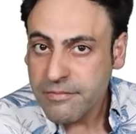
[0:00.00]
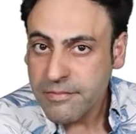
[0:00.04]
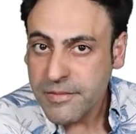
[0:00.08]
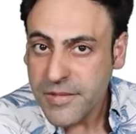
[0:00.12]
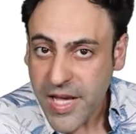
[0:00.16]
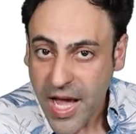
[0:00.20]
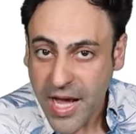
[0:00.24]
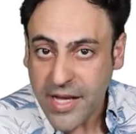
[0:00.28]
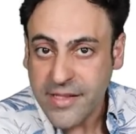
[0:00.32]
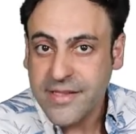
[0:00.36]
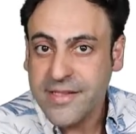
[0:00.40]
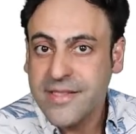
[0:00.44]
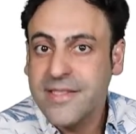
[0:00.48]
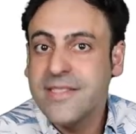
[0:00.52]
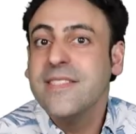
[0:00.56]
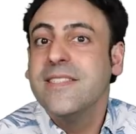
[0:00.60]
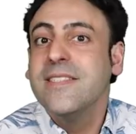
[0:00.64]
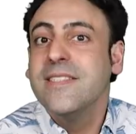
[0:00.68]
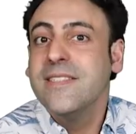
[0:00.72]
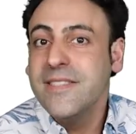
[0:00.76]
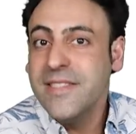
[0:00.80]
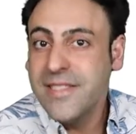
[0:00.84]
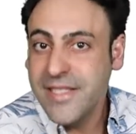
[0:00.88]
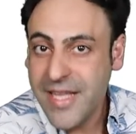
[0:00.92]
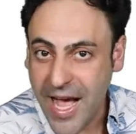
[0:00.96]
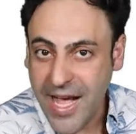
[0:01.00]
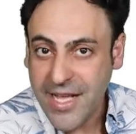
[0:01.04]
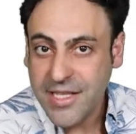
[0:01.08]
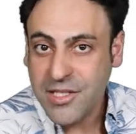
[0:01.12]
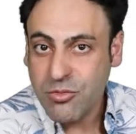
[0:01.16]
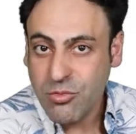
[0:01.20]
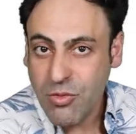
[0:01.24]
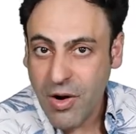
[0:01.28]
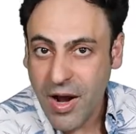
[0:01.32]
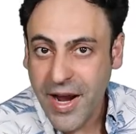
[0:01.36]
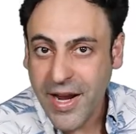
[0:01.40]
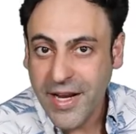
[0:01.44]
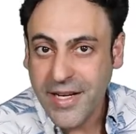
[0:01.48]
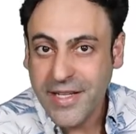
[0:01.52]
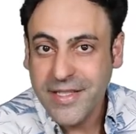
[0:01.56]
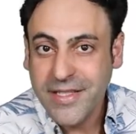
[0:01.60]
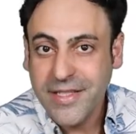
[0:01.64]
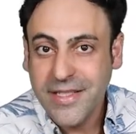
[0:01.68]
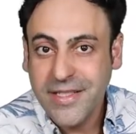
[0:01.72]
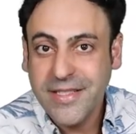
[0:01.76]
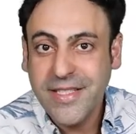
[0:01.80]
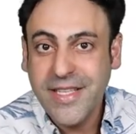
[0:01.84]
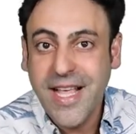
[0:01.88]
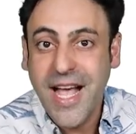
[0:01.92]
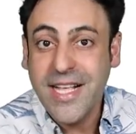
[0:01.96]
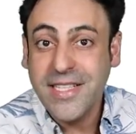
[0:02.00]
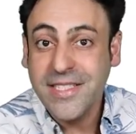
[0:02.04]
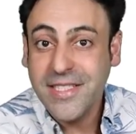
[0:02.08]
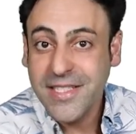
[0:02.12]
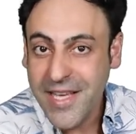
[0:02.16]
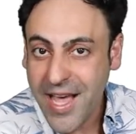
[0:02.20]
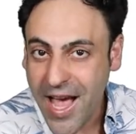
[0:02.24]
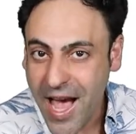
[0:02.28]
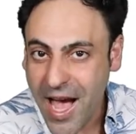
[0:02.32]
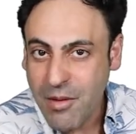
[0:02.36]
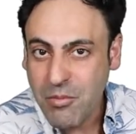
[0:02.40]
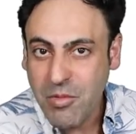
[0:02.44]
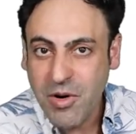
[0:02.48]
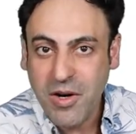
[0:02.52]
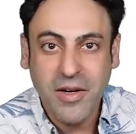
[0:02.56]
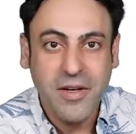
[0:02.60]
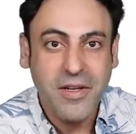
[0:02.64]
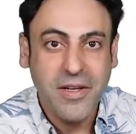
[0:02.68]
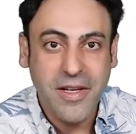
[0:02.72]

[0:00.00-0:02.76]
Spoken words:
Yes, that's right. That's gamma